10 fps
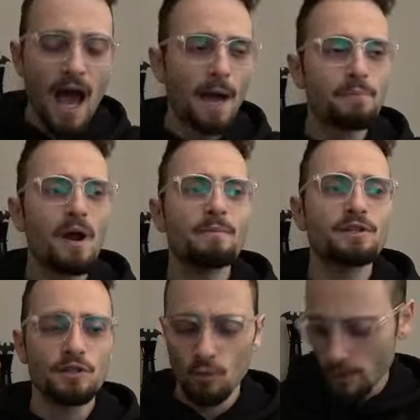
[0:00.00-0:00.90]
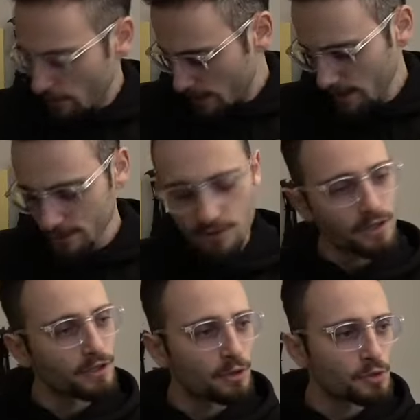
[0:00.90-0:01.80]
I promise you we are getting to the
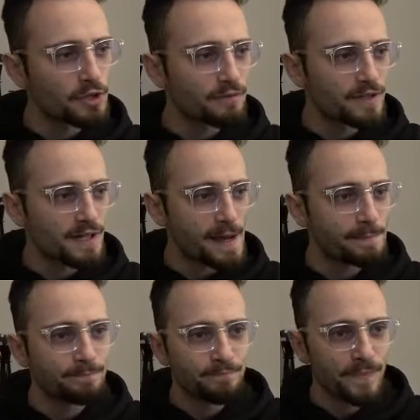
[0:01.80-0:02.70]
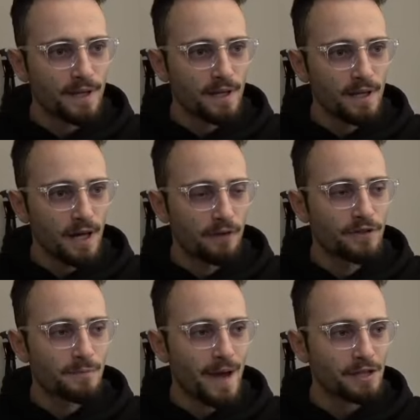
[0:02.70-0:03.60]
conclusion of this game, of
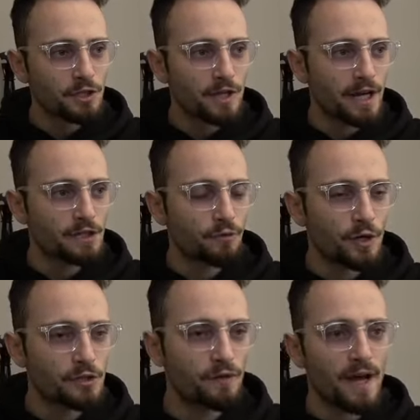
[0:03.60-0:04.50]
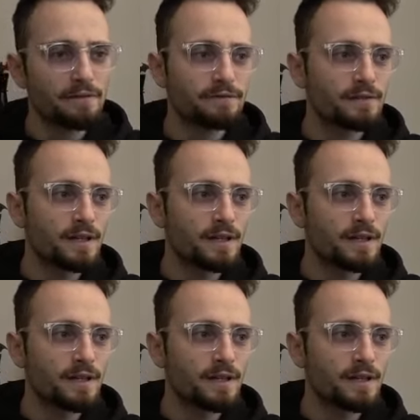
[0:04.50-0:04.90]
this match, h four, h five.